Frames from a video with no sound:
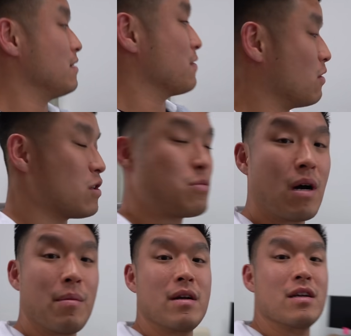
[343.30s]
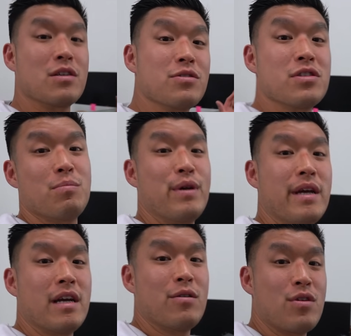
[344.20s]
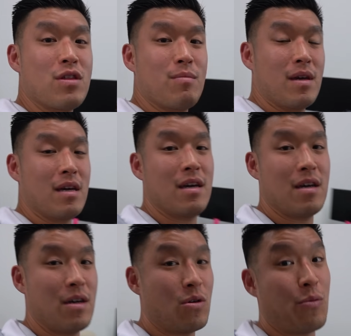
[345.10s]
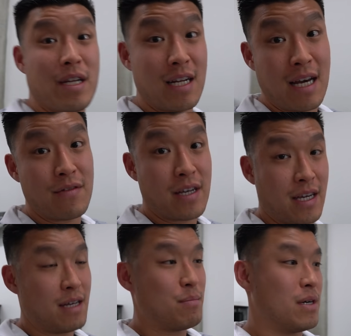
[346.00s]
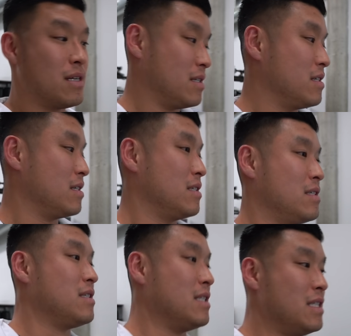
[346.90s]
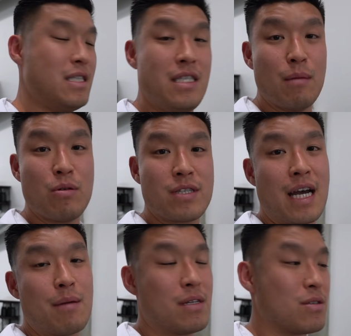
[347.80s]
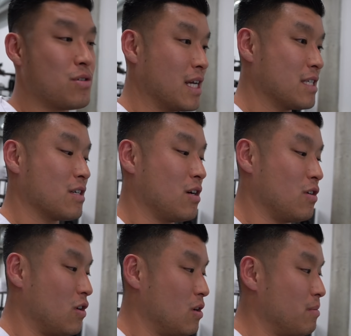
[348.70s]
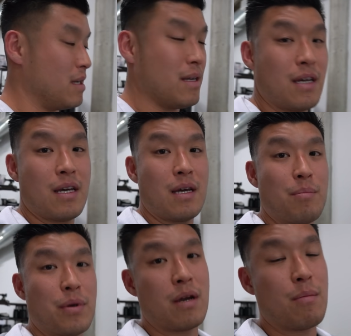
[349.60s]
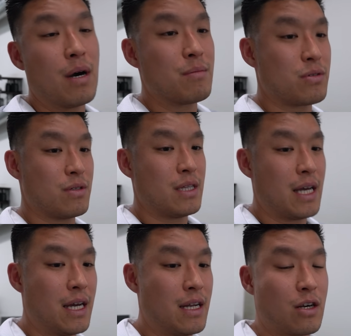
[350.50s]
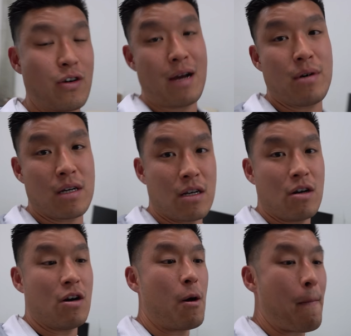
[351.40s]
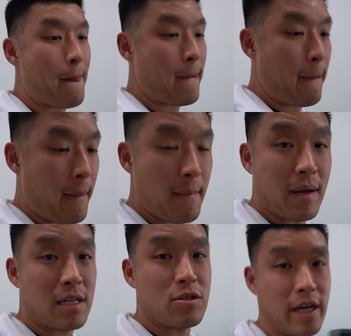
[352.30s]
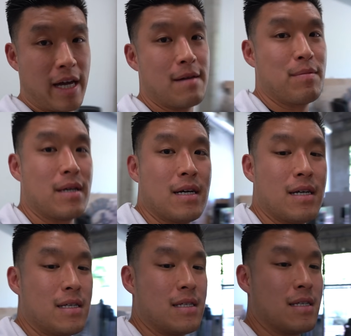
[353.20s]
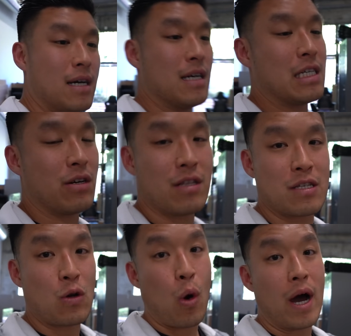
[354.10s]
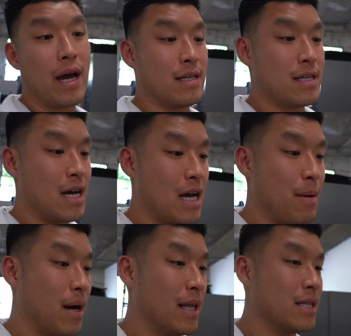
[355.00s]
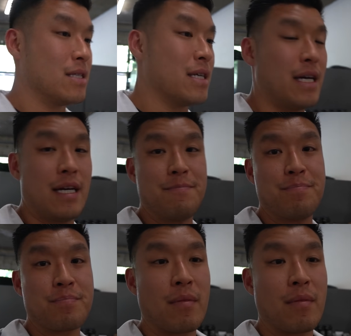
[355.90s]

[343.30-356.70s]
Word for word: Of course, Ma Bear used to be here with me when we didn't have a kid, but she's double timing, so she has to go home and be a mom so that uh, grandma could go home. But it's okay because uh, during this quiet time, I like to get